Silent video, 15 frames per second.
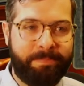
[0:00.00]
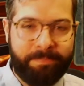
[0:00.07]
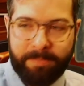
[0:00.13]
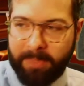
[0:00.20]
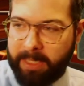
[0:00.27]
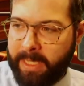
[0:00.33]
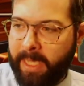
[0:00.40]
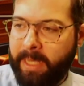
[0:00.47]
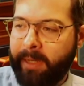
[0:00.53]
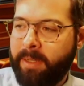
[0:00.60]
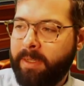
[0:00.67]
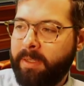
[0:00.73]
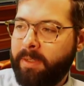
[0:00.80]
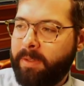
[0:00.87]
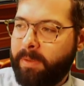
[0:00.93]
again,
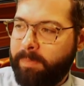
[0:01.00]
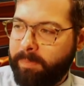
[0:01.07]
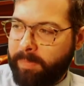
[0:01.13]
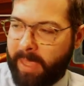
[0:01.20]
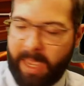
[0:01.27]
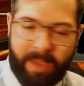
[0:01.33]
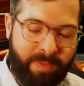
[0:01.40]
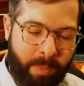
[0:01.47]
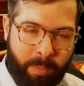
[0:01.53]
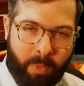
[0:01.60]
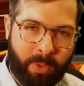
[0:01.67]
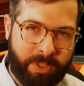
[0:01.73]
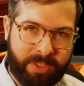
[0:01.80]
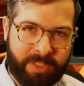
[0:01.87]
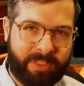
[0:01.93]
have a
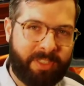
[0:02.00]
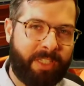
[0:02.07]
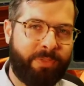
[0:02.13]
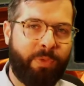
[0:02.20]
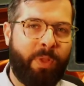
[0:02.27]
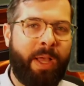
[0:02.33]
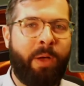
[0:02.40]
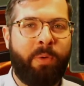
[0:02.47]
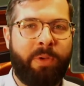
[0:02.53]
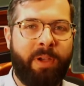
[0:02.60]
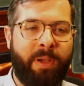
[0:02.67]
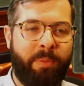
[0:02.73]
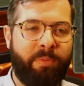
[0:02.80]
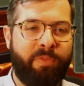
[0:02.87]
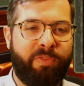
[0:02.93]
more successful
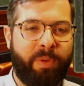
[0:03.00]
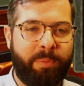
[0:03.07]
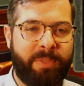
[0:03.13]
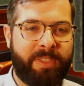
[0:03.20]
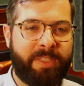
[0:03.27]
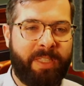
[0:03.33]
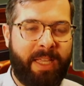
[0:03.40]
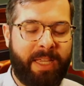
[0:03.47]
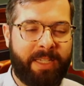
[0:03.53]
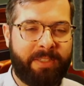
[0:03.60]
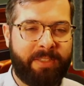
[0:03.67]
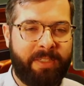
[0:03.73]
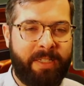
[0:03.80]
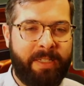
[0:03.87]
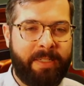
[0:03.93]
outcome from this class.
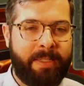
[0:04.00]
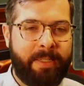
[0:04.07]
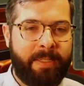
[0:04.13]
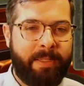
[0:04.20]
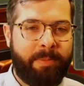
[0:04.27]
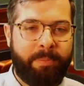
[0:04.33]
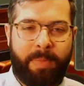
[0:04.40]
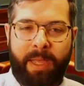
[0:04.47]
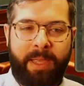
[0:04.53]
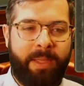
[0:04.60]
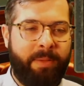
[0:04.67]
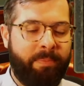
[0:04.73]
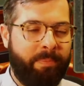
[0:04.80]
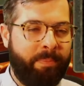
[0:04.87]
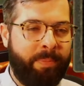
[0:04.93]
My
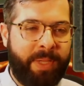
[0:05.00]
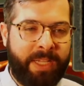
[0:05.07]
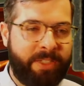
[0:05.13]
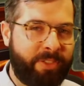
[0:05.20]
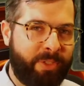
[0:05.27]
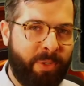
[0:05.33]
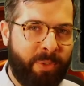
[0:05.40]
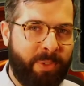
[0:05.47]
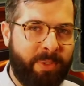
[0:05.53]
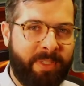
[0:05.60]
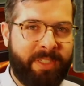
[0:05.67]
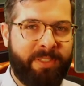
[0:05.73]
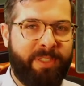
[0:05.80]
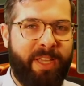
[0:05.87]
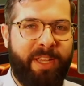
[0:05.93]
biggest goal
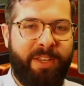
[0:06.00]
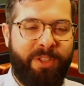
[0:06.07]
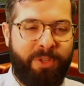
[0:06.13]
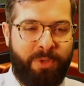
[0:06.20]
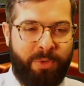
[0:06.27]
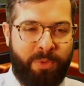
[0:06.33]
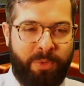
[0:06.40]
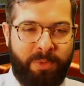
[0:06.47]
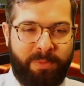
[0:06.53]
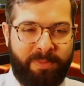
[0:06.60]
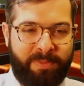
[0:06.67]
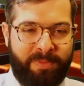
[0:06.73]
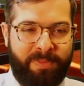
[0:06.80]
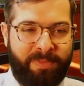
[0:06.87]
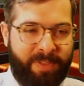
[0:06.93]
is that you
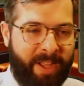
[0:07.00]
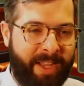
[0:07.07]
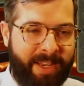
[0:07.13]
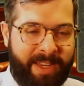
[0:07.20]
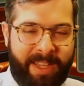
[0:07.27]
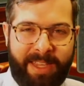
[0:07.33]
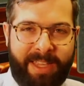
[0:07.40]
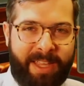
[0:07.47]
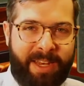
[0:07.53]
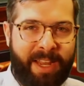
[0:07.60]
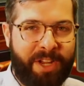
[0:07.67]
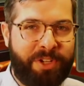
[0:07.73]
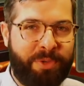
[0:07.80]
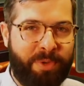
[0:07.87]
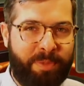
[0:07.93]
find a
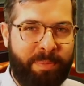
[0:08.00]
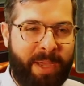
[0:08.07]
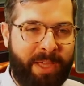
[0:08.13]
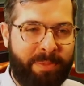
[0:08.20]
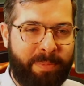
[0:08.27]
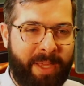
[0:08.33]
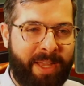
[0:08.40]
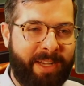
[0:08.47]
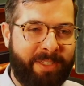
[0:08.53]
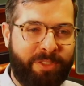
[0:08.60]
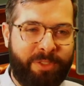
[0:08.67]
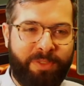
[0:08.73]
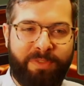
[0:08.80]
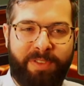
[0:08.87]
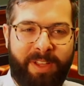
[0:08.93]
connection with mathematics.
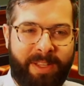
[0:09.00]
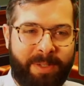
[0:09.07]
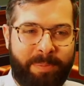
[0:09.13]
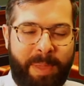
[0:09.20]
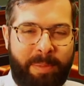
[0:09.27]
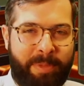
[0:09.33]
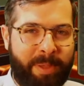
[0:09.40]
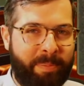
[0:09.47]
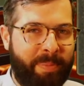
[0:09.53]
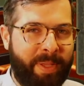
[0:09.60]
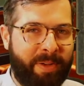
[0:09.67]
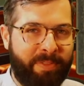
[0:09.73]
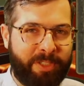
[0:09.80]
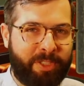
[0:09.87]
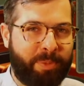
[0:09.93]
You find maybe a bit
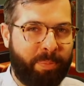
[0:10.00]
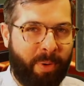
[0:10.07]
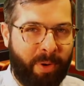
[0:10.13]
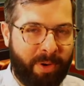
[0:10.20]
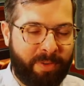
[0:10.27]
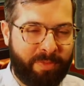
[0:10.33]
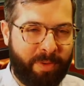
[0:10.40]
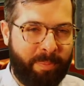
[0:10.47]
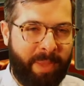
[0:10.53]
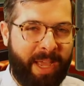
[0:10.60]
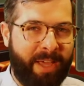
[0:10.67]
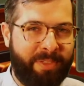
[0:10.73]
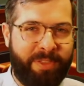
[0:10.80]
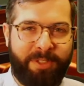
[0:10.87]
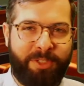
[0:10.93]
of a spark for
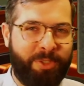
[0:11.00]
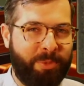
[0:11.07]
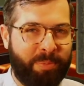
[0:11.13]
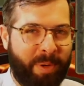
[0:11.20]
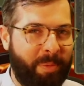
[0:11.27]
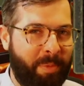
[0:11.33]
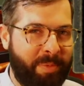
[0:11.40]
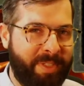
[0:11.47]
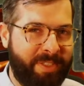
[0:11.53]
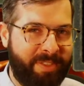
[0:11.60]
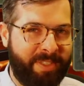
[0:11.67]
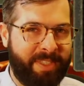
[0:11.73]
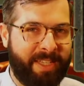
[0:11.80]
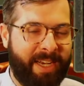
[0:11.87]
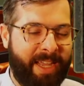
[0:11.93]
math, as you probably see
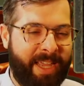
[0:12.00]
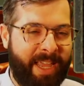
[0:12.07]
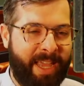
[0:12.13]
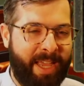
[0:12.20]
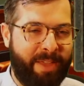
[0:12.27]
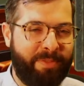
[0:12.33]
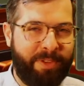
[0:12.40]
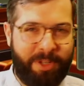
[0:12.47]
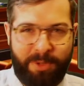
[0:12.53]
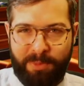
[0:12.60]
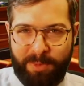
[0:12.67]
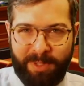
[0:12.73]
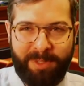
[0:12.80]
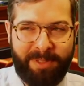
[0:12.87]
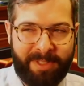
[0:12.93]
that I have, and you
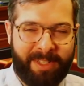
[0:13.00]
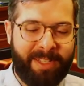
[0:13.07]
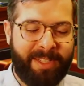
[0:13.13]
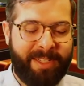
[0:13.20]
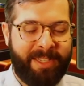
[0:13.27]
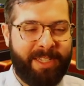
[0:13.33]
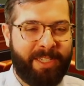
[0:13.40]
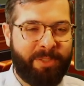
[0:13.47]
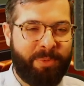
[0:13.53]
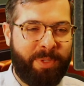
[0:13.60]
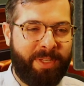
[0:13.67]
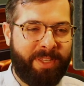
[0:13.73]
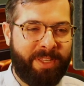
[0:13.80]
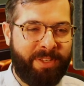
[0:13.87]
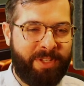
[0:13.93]
will as we
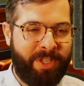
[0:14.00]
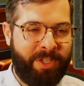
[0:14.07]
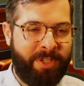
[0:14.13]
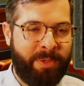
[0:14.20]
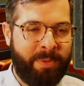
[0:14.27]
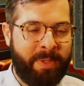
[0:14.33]
continue.